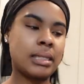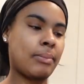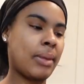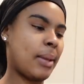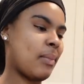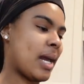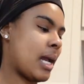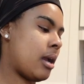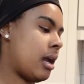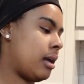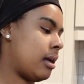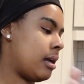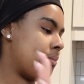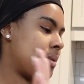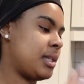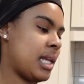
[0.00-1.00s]
to make
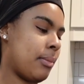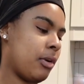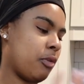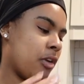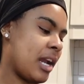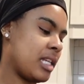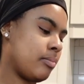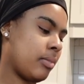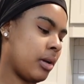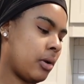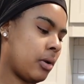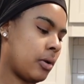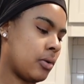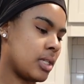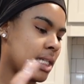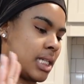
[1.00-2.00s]
my salmon rice
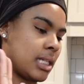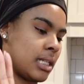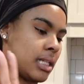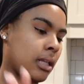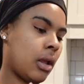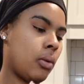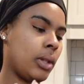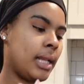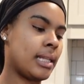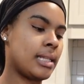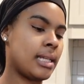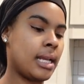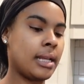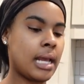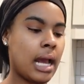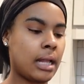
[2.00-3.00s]
bowls. It's only
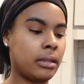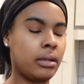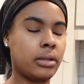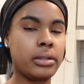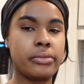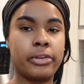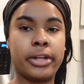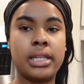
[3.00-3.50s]
$10 for